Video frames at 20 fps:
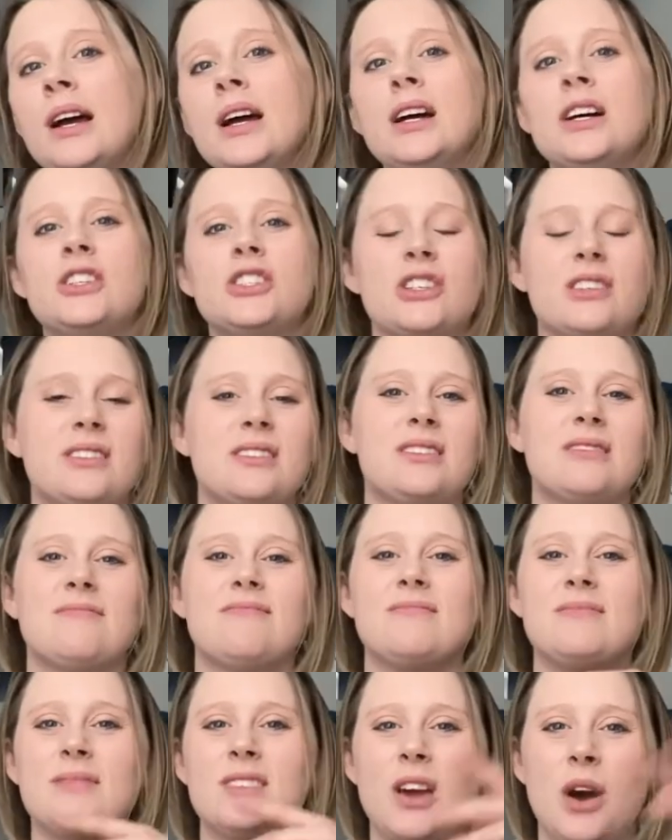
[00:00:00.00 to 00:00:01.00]
just
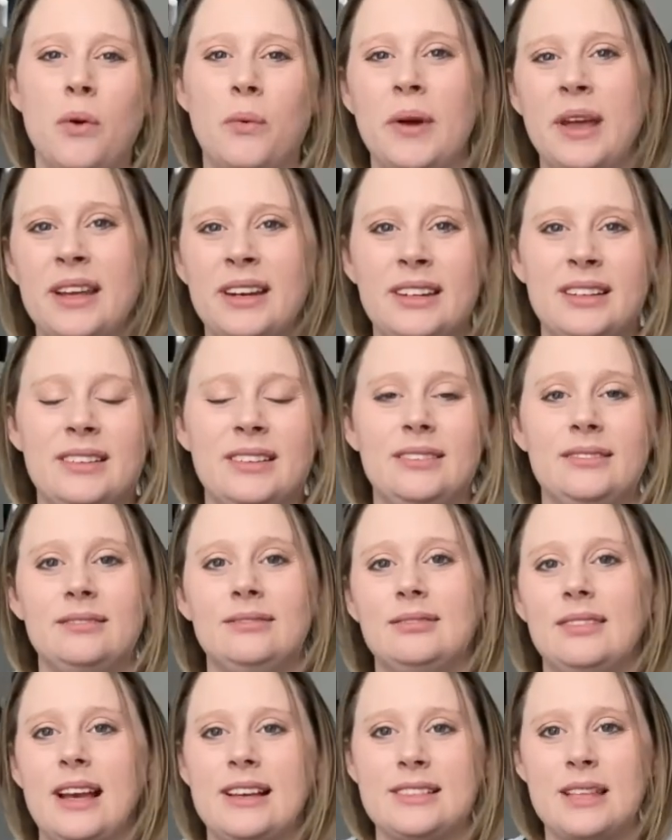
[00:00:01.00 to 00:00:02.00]
go in
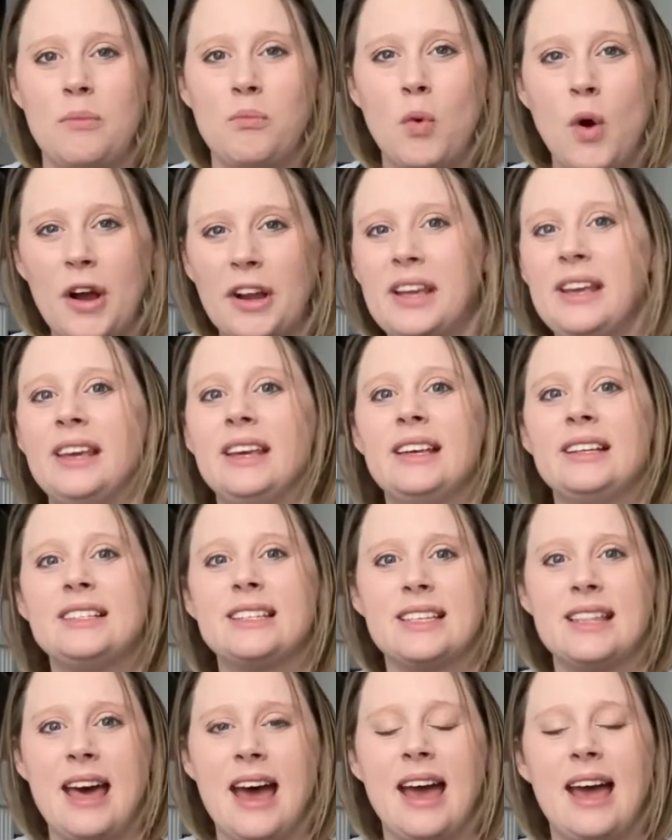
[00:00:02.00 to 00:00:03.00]
and as I'm walking
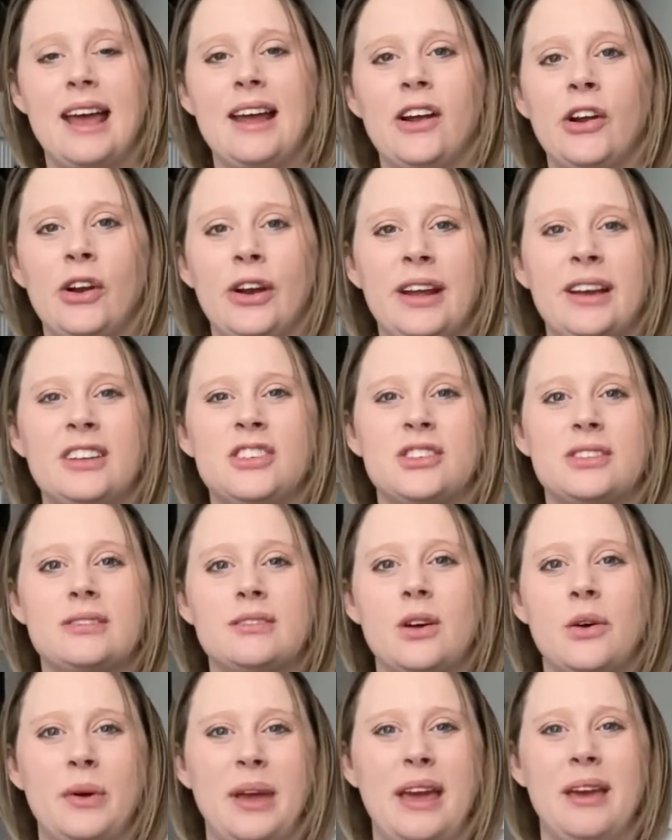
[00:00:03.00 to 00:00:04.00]
into that area,
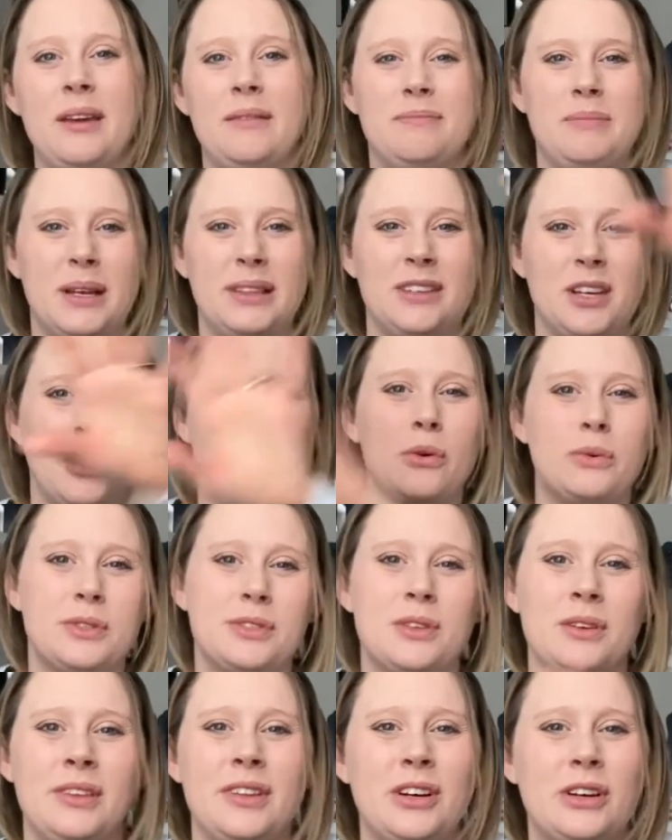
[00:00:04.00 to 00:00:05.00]
just, okay, put the
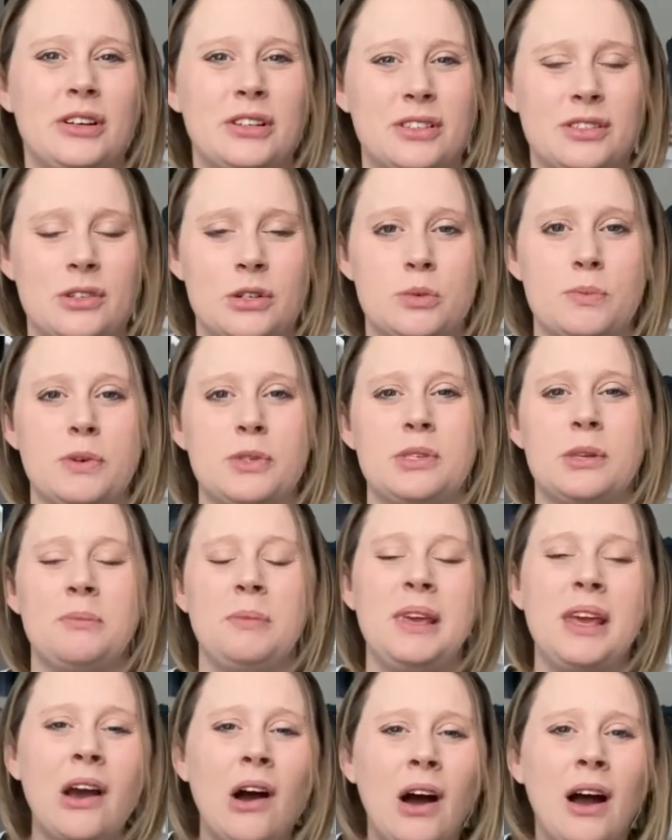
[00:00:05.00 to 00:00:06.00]
coats on the hooks they're supposed to
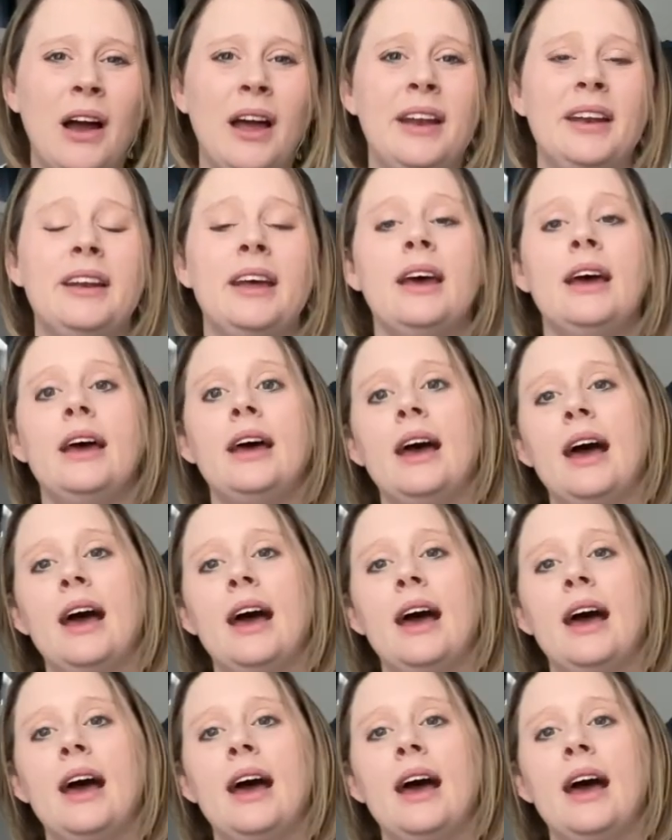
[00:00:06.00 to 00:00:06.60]
be on.